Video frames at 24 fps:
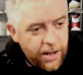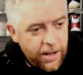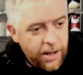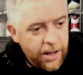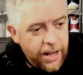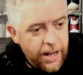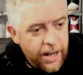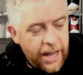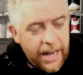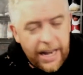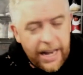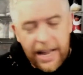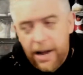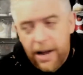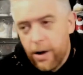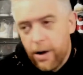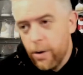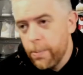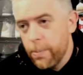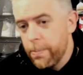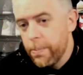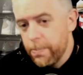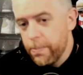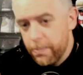And
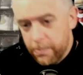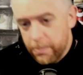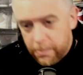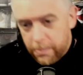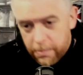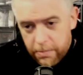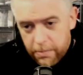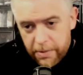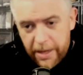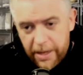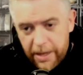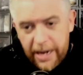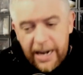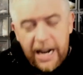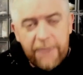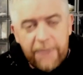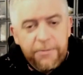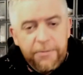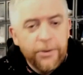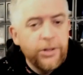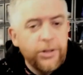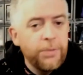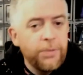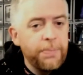now, in an
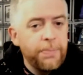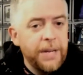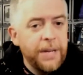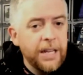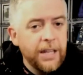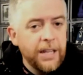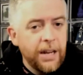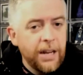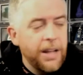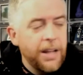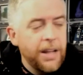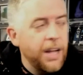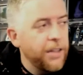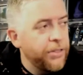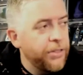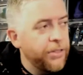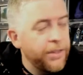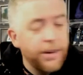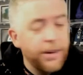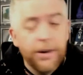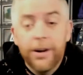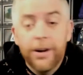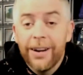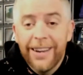effort to be a little
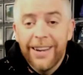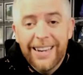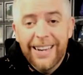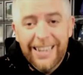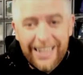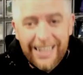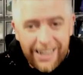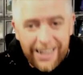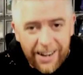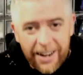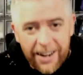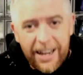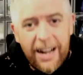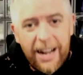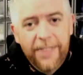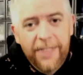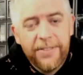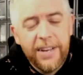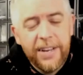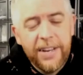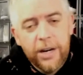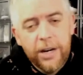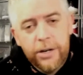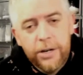healthier, cutting
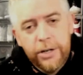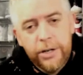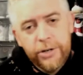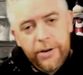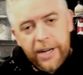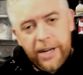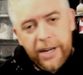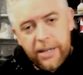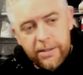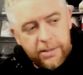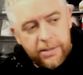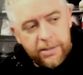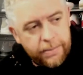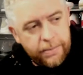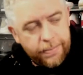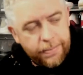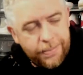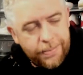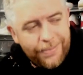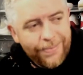out the energy drinks.